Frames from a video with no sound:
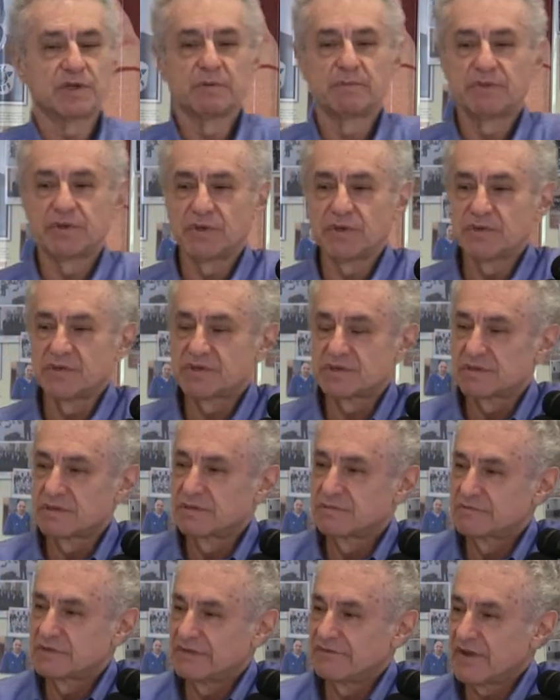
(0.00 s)
to produce,
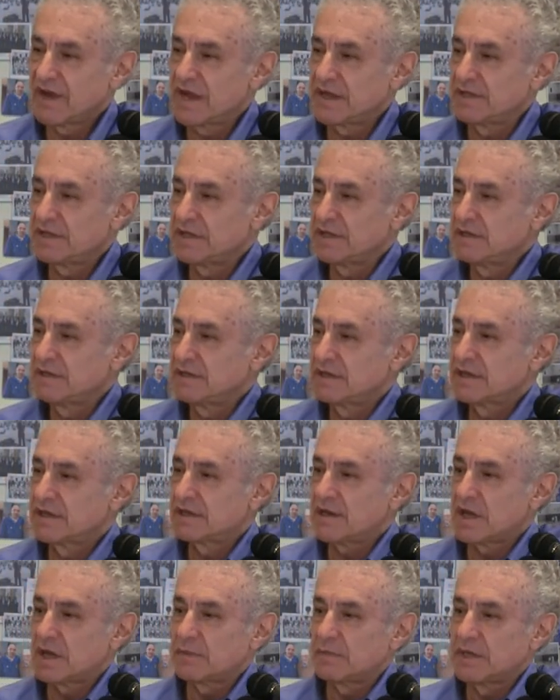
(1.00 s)
divide the
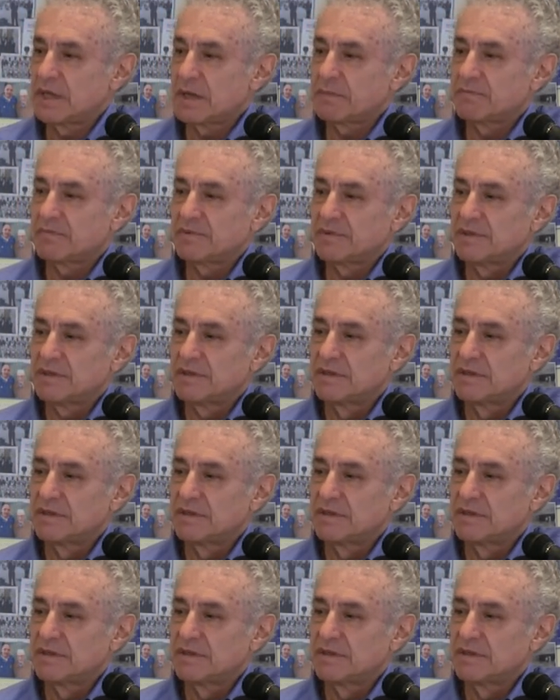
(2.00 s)
economy up,